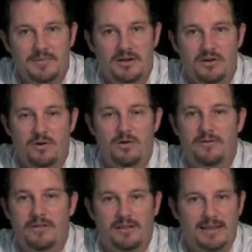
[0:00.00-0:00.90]
I'm going to go
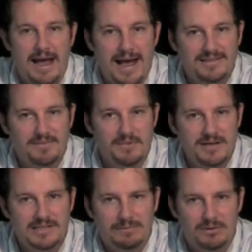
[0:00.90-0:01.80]
over the last
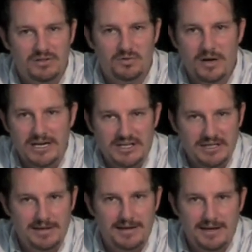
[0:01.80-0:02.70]
means of
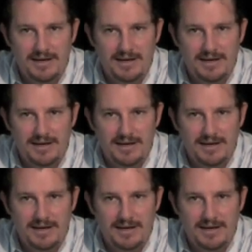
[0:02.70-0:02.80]
persuasion,